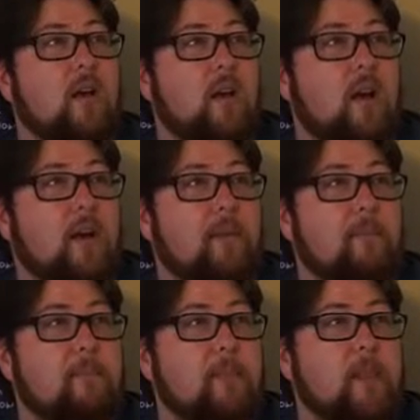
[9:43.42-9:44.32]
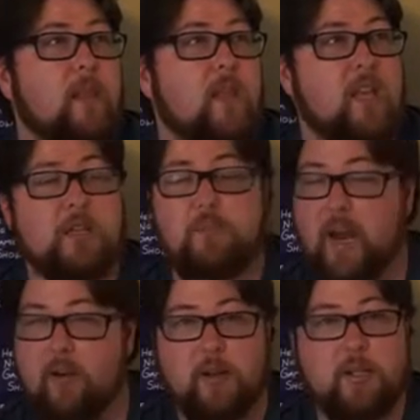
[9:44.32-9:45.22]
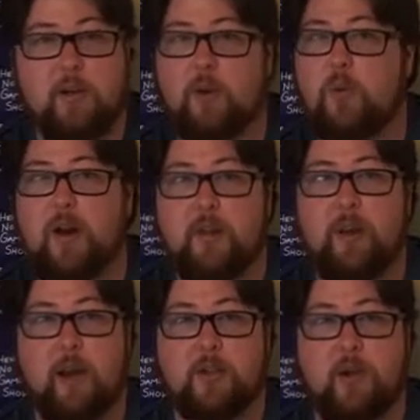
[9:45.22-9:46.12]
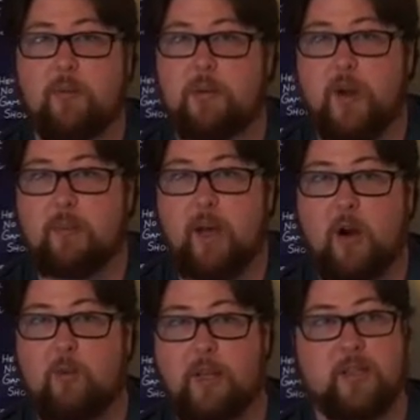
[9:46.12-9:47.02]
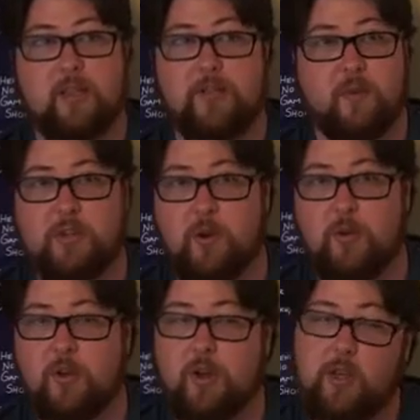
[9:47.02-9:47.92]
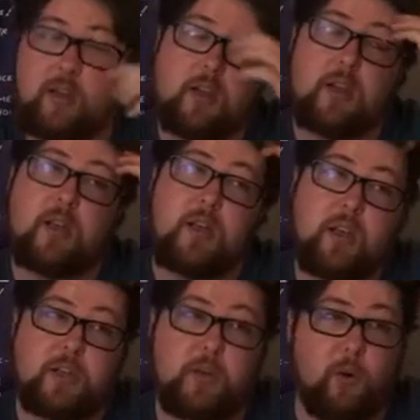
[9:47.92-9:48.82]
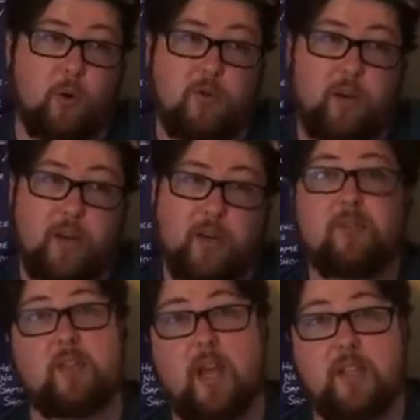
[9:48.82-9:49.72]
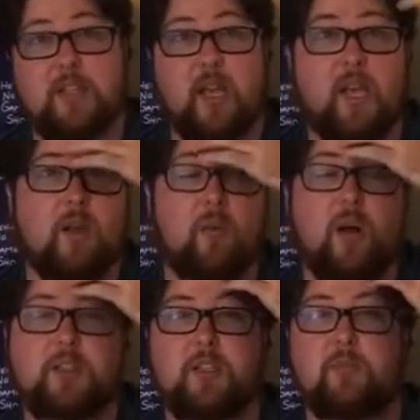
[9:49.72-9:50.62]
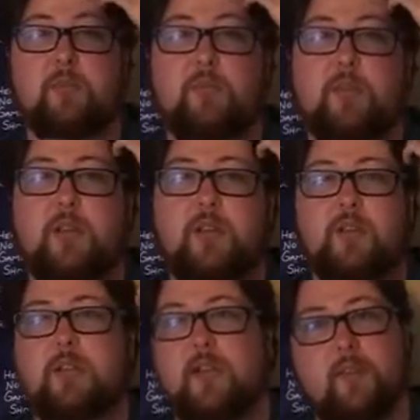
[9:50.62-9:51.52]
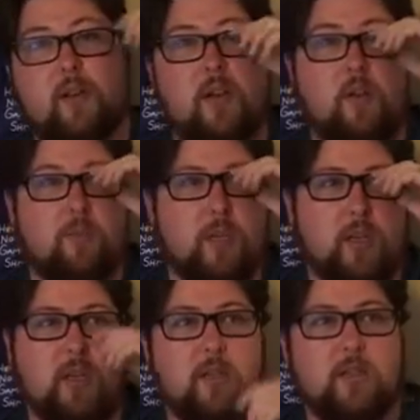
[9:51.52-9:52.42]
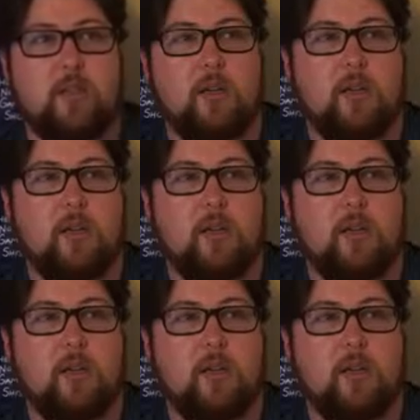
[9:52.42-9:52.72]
thing. His parents don't want him. Parents want him to drop out because it's for his own good. His girlfriend, fiance, wants him to just leave it alone because,